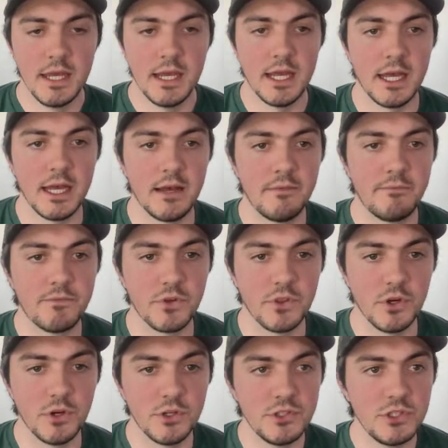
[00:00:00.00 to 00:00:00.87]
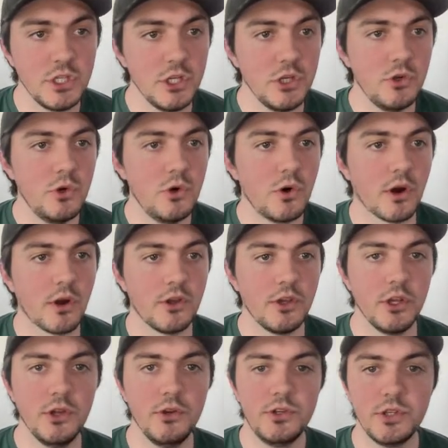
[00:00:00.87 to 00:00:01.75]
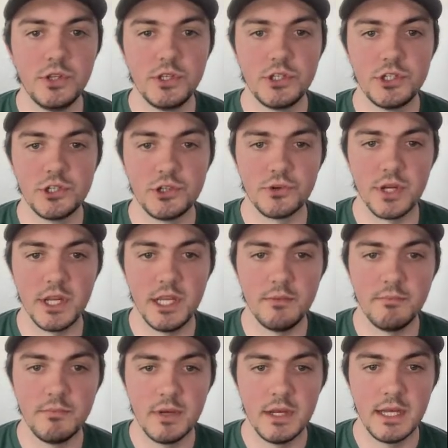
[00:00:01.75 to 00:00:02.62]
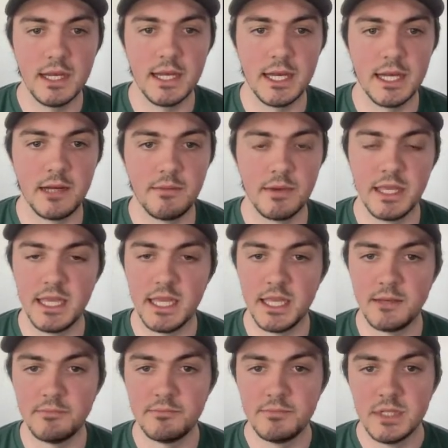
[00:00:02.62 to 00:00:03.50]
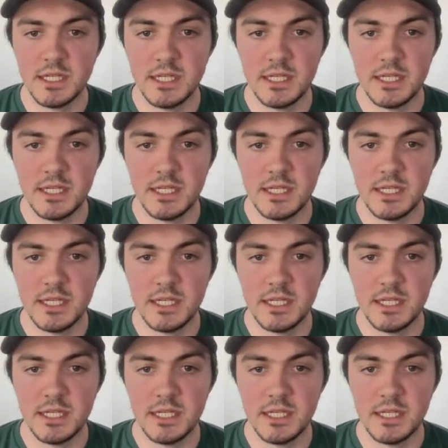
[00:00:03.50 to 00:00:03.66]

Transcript: For those of you who are new to the stream, again,